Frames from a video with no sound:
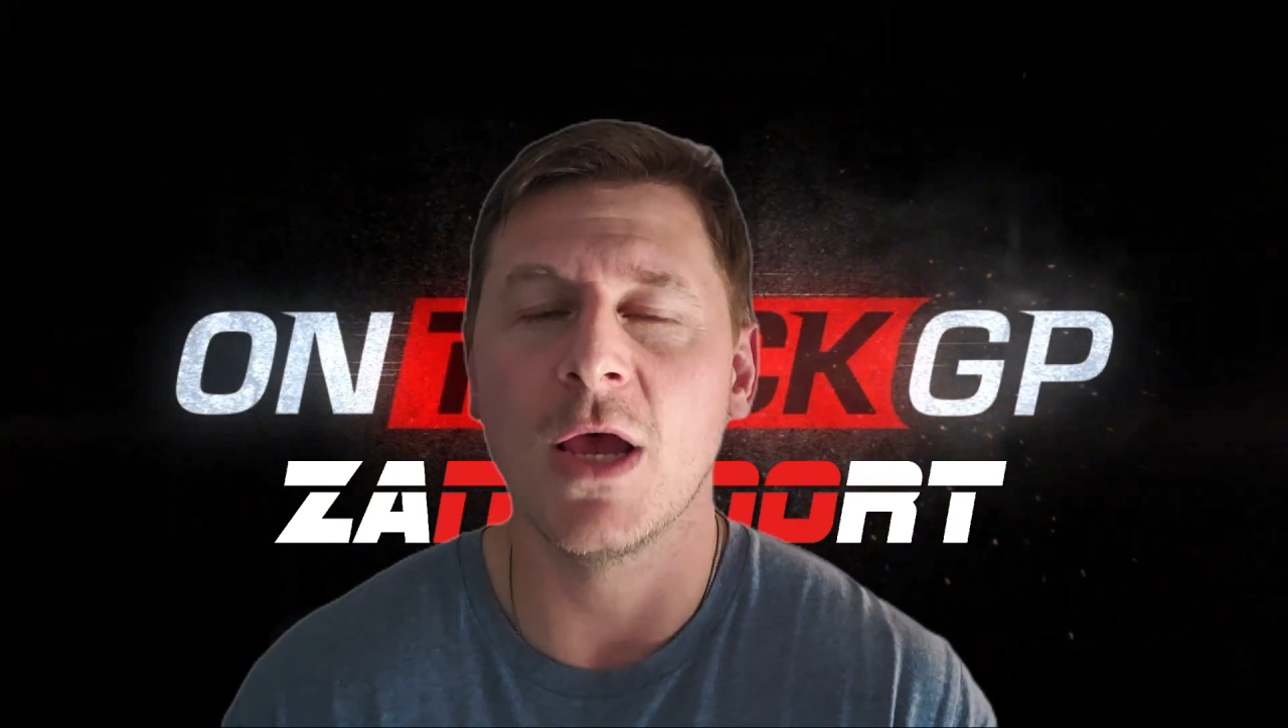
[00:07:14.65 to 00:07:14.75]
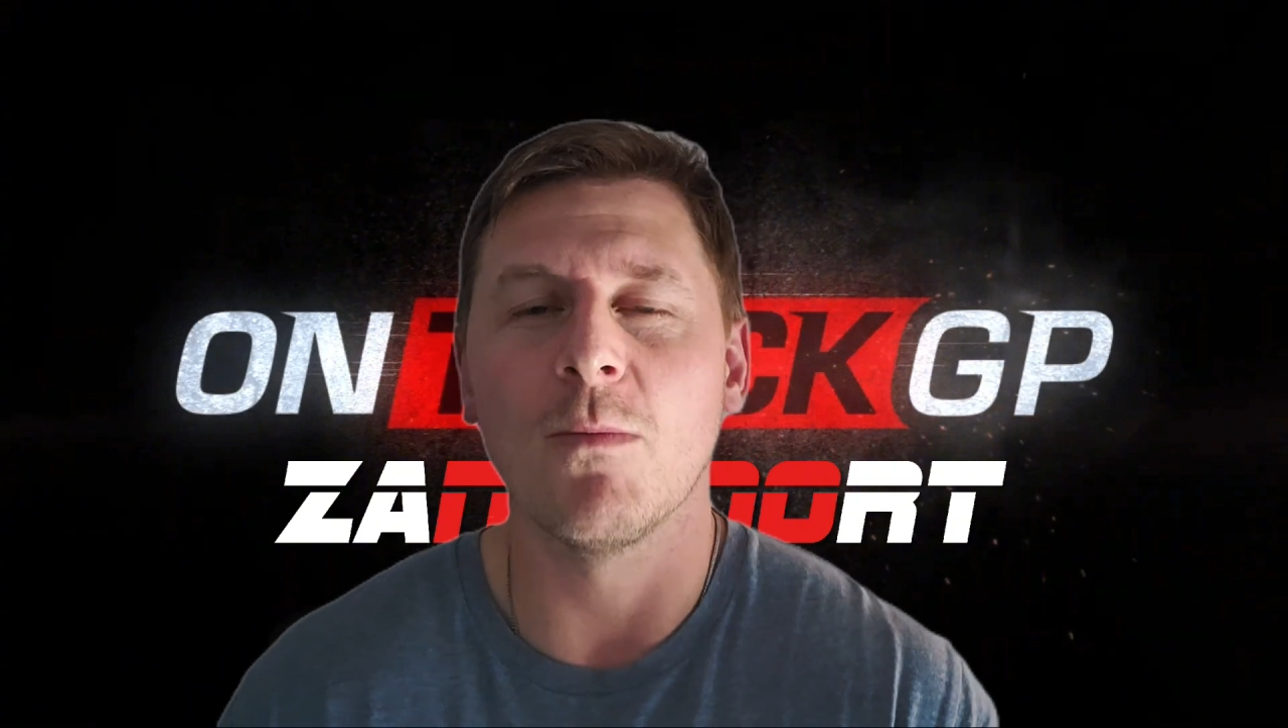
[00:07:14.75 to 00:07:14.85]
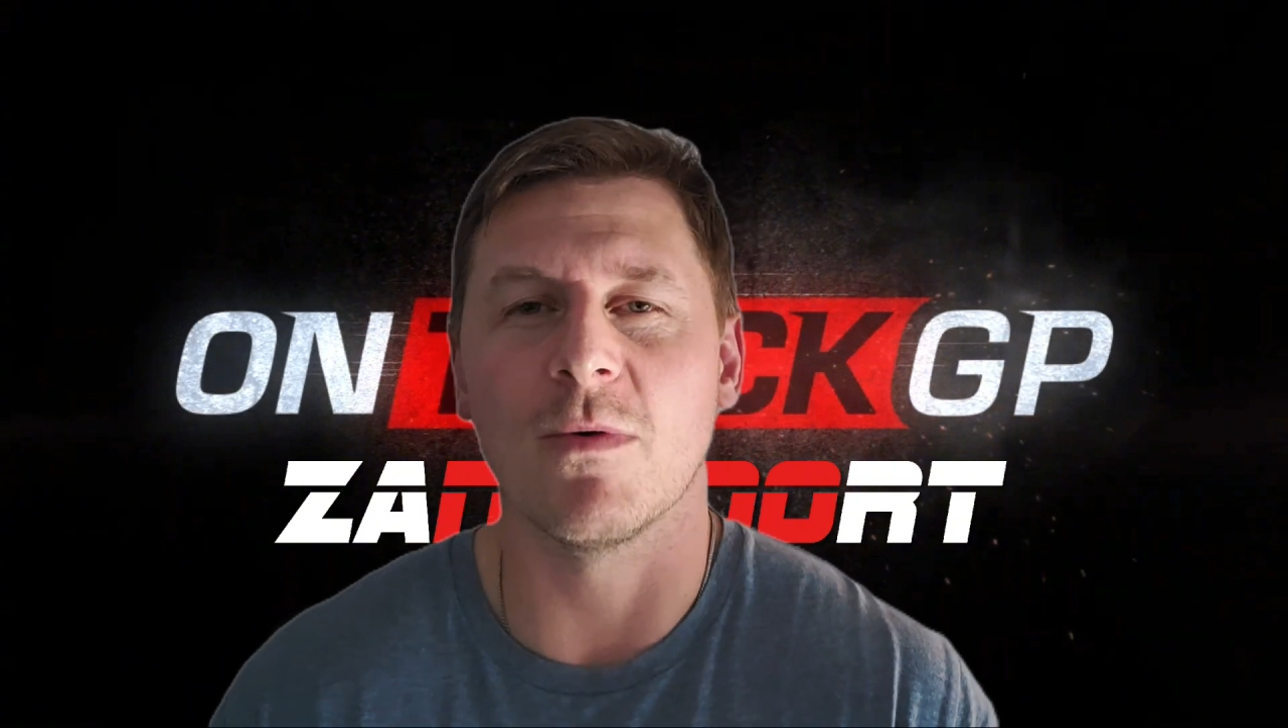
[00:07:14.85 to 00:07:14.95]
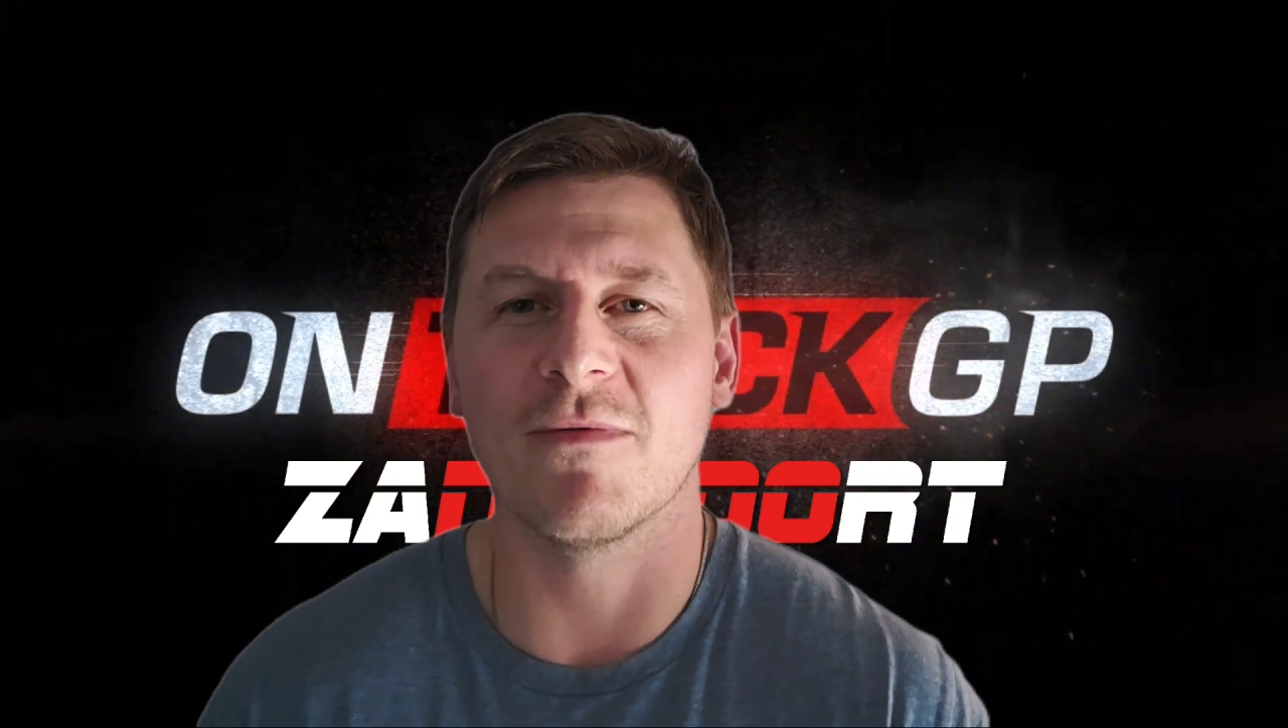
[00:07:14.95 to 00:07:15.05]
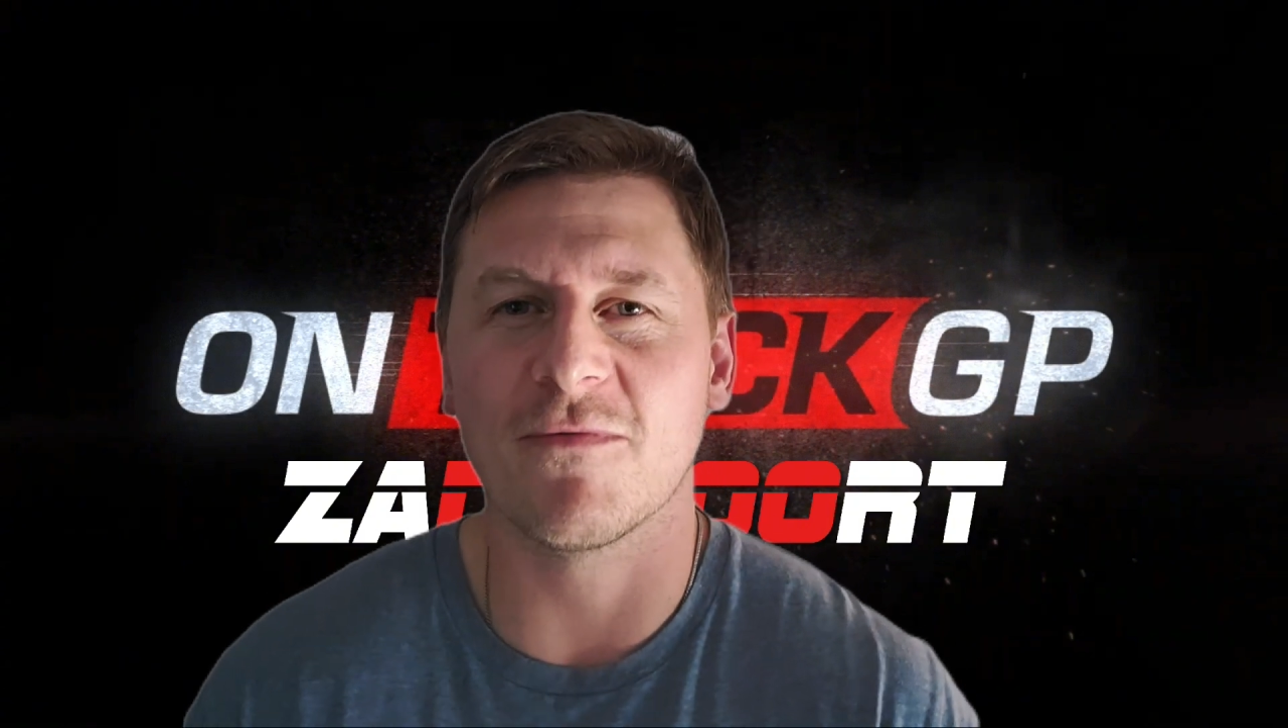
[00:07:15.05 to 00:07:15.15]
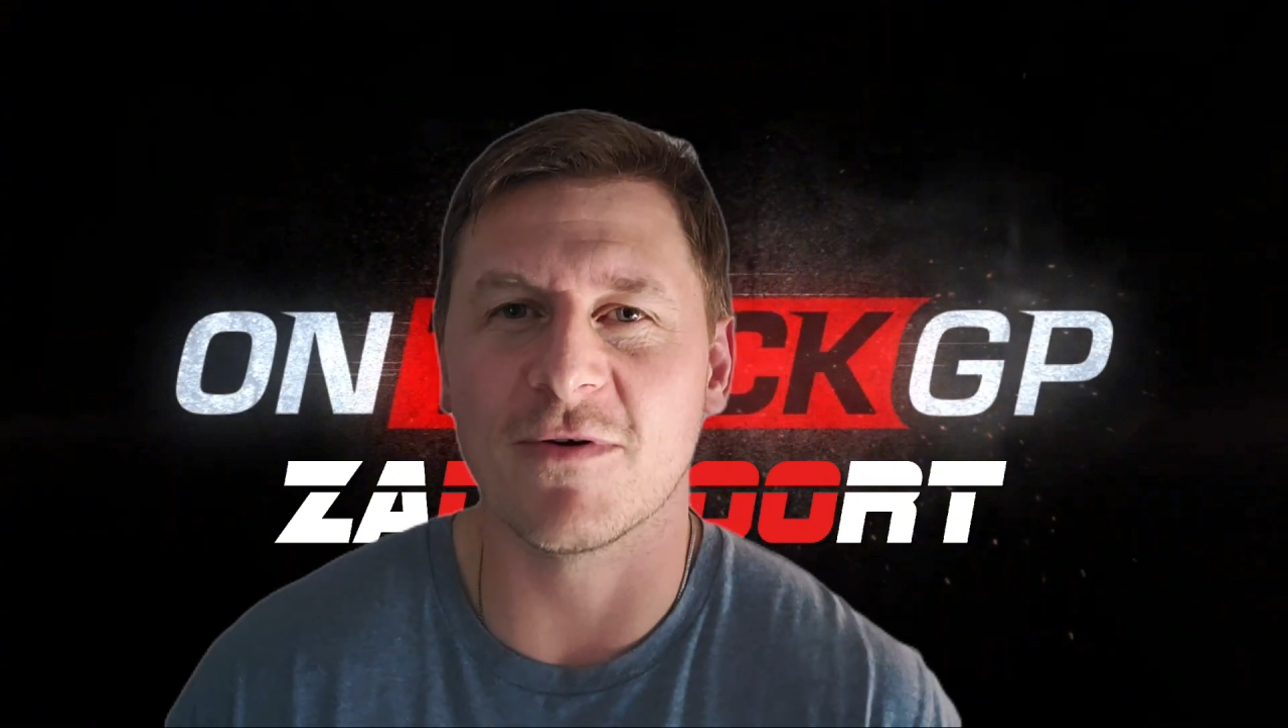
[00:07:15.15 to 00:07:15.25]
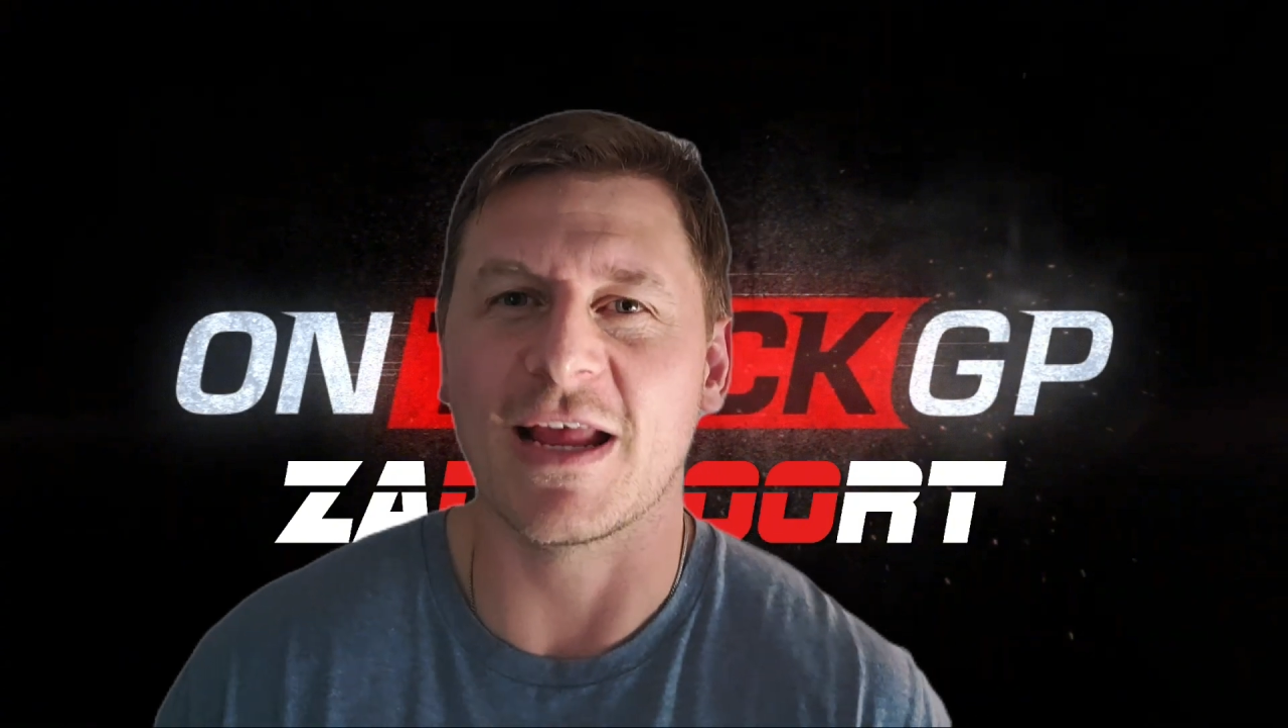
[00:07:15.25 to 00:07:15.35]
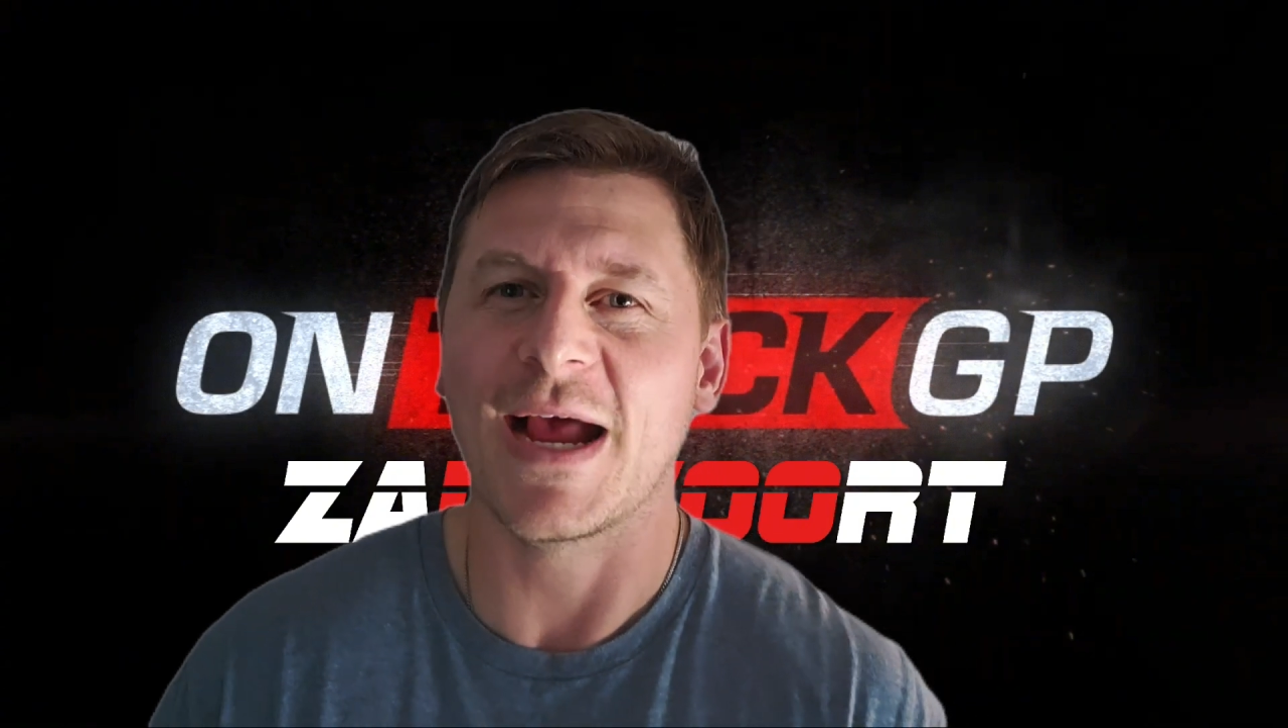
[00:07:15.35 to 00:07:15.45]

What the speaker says: we're in for an